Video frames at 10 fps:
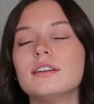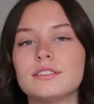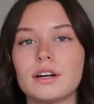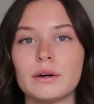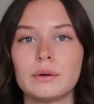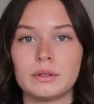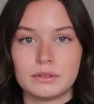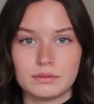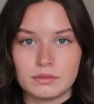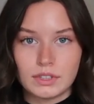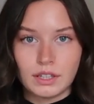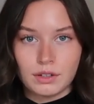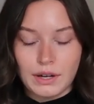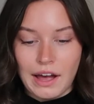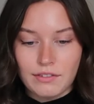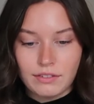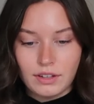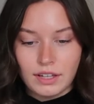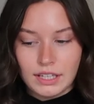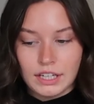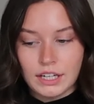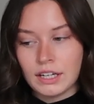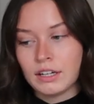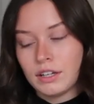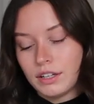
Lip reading: So, you know, you have it here,